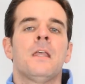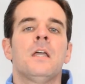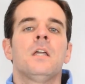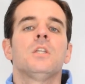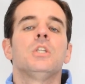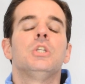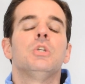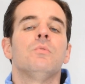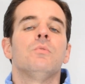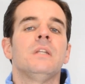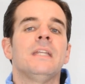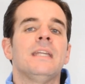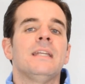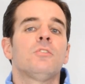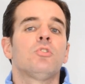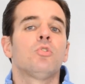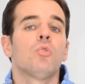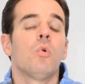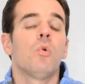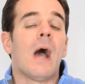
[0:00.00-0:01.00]
You
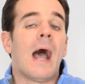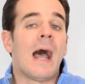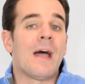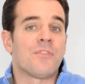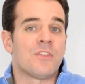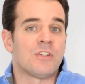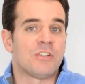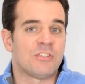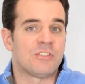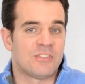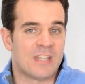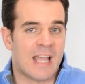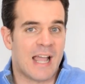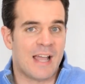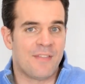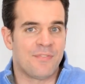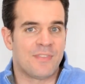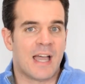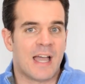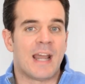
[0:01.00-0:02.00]
need to
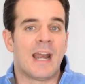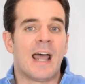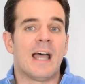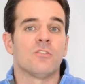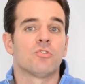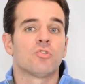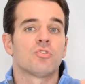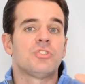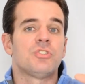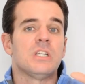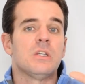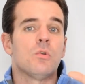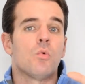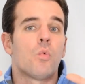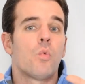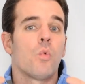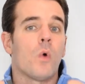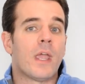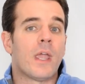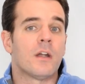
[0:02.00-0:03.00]
understand that and to see
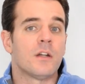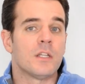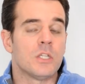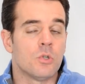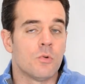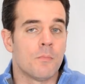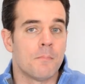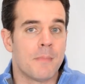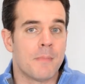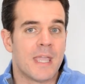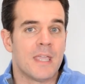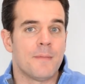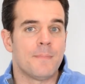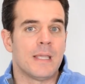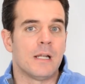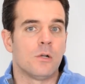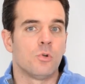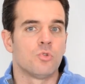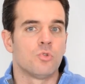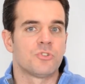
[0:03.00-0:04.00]
where you may be
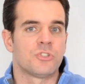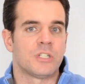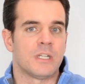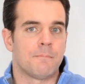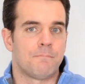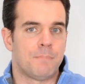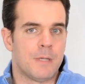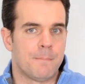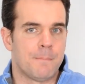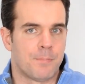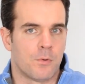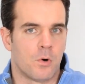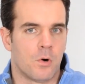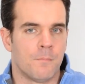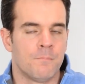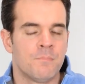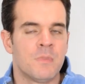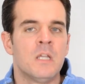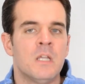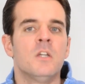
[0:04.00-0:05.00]
losing
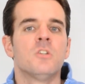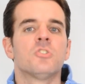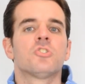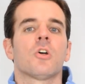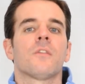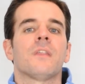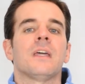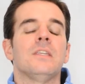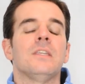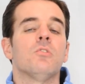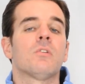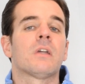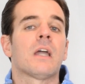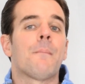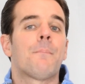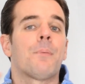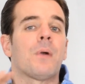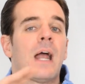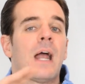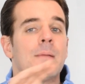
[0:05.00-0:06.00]
people so that you can
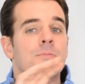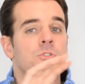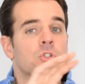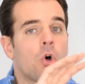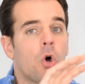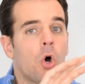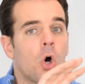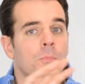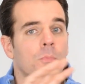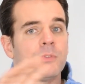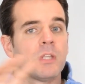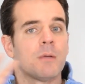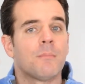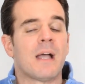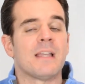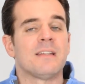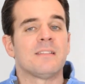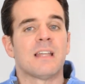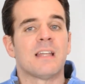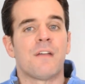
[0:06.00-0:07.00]
perhaps
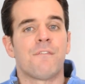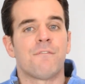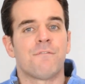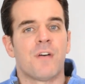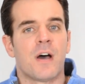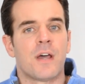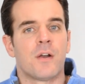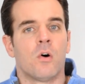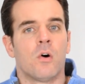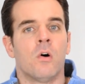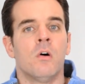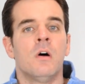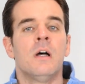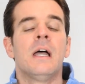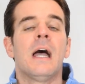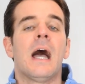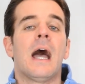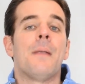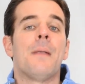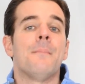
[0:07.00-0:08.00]
optimize that funnel
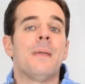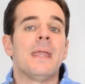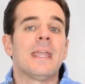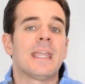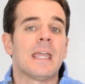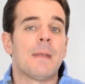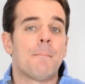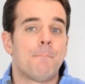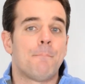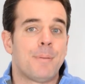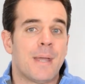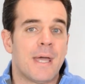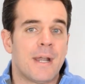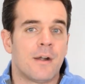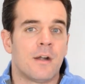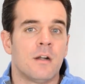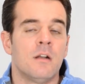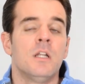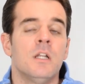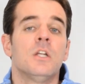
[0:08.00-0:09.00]
and make it
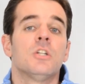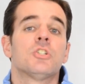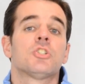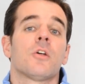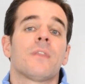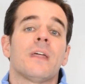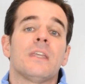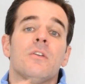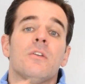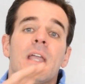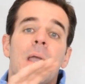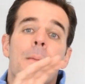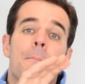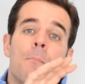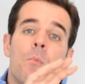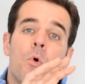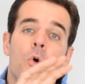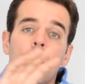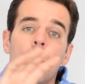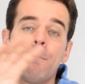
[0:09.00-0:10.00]
better so that you get
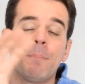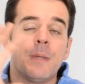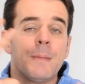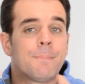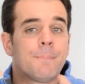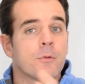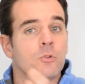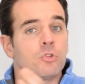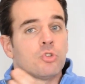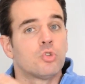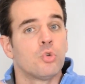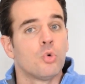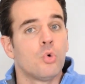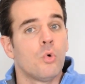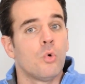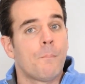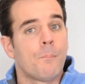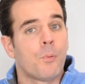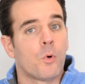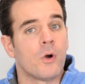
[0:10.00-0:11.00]
more people
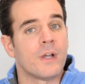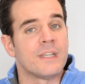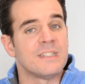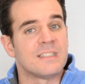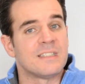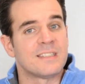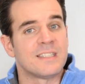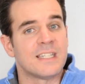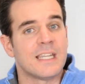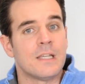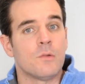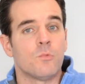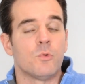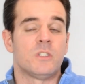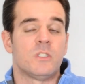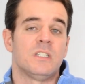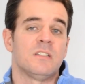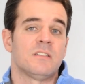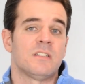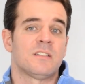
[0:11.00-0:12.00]
to point C,
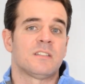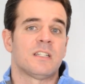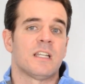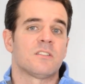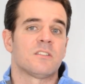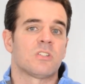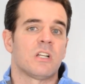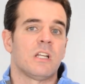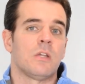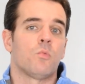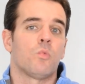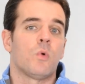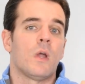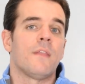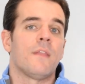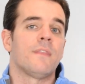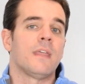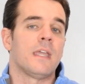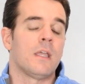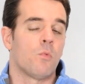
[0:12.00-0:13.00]
which is essentially
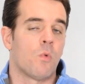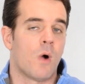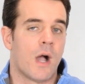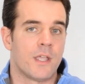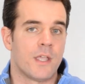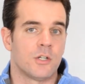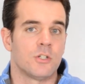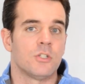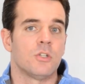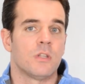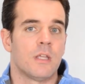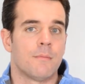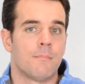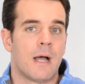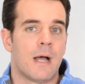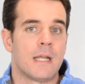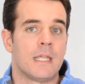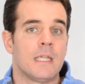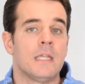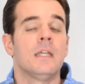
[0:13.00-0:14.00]
when they wire you the
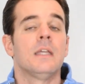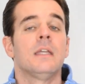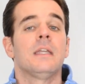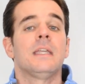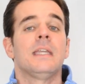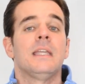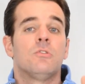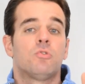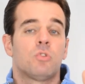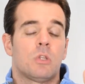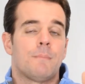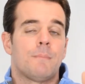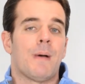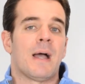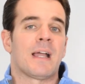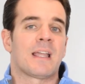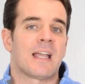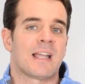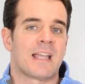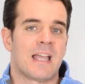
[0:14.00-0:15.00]
money into the
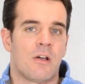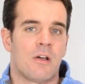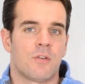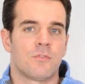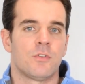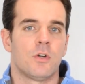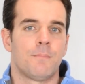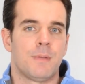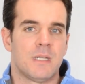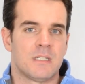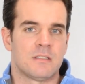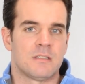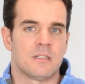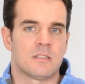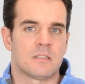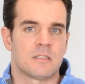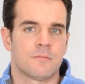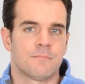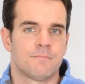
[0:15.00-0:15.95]
bank account of your business.